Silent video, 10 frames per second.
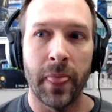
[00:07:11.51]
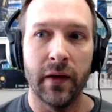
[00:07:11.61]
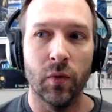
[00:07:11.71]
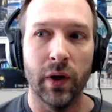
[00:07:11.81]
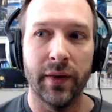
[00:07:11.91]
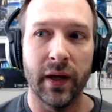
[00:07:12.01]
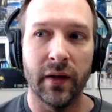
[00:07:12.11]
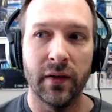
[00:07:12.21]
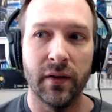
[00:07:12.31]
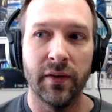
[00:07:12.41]
in a way that
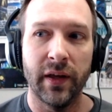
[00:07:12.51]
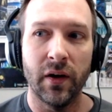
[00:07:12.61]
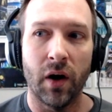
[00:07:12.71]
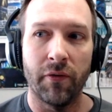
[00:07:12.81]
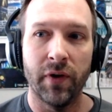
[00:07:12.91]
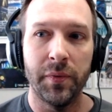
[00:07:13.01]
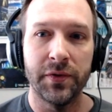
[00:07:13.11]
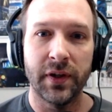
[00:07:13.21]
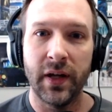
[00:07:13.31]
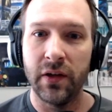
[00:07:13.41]
they offered up and
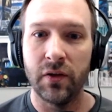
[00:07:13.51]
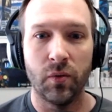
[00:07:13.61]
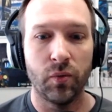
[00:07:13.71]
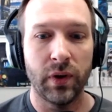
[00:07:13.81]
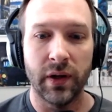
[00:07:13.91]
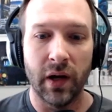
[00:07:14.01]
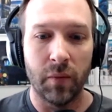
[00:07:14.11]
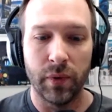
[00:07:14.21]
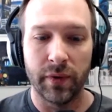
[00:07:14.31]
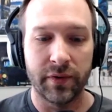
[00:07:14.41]
said, hey, you know, we can
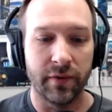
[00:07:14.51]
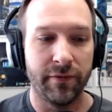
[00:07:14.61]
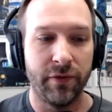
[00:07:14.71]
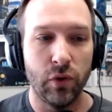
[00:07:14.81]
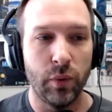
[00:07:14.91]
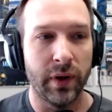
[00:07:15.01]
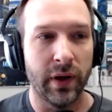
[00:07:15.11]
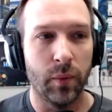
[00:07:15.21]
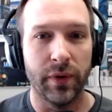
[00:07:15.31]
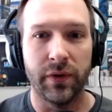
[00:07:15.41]
help with some food, we can
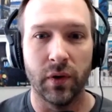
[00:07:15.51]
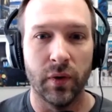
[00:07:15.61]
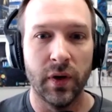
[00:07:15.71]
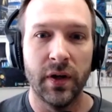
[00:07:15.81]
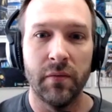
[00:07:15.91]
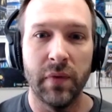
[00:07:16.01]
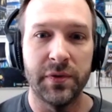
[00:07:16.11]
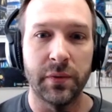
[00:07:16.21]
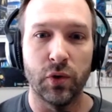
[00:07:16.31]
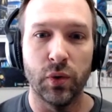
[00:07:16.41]
help with, you know, maybe
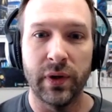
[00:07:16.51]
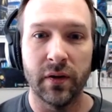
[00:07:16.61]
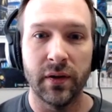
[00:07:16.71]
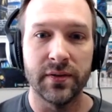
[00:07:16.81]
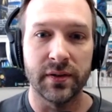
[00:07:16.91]
some of your utilities.